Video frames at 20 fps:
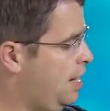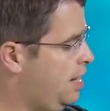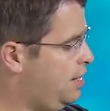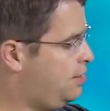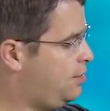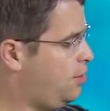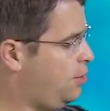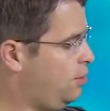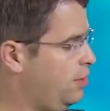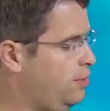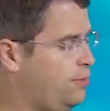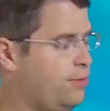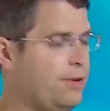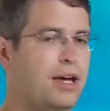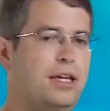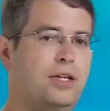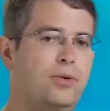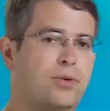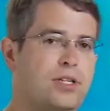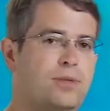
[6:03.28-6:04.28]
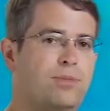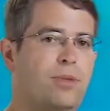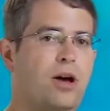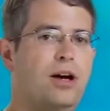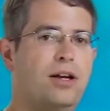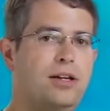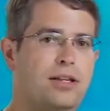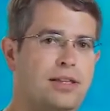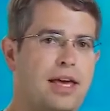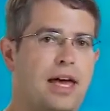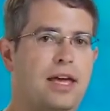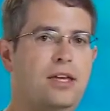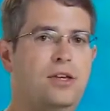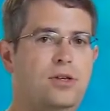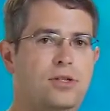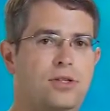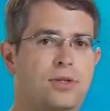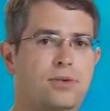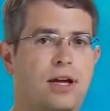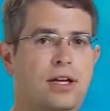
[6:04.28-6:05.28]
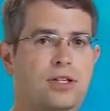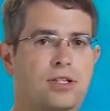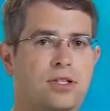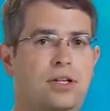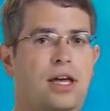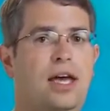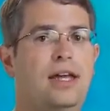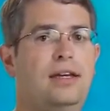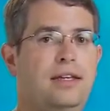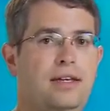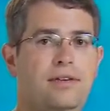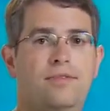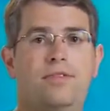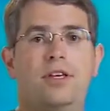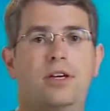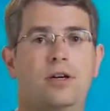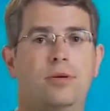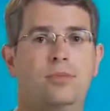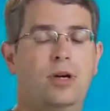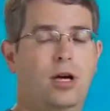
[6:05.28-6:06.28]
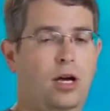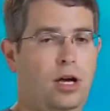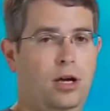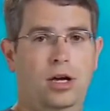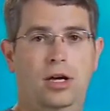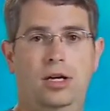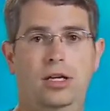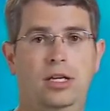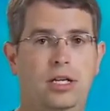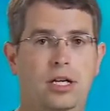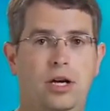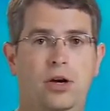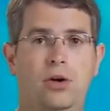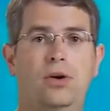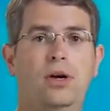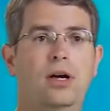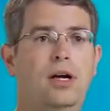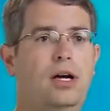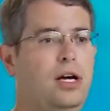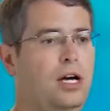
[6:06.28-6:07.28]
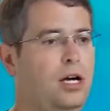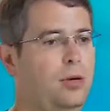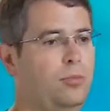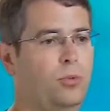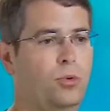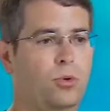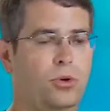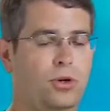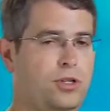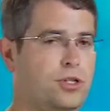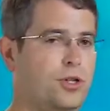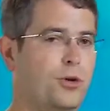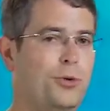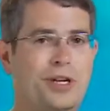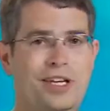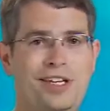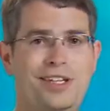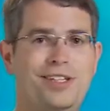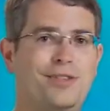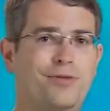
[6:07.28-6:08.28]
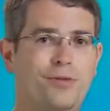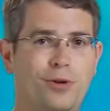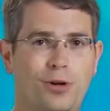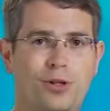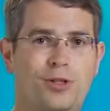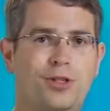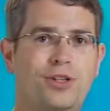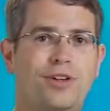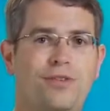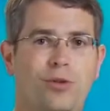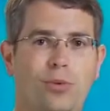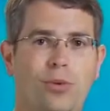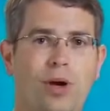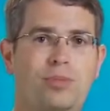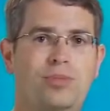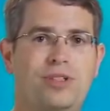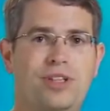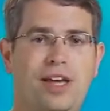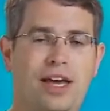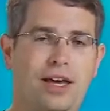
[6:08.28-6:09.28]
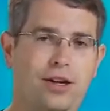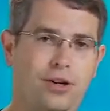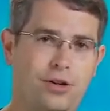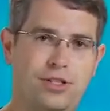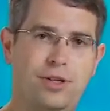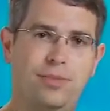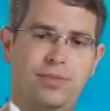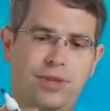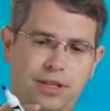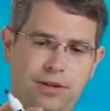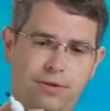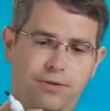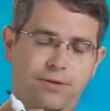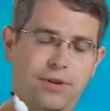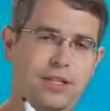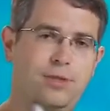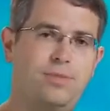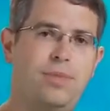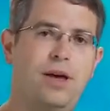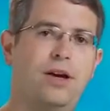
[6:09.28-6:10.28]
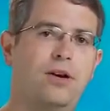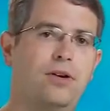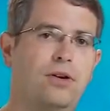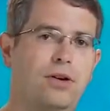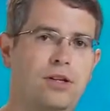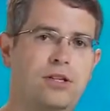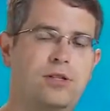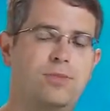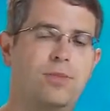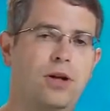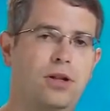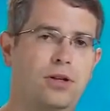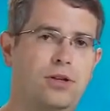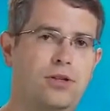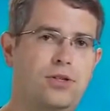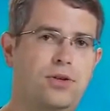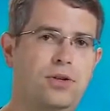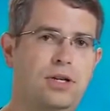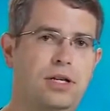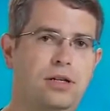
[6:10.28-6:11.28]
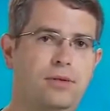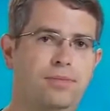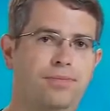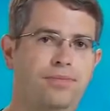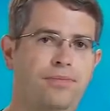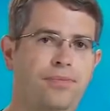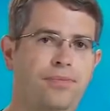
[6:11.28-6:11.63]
It's totally fine to respond to that user agent and give them a more squeezed version of the website or something that fits better on a smaller screen.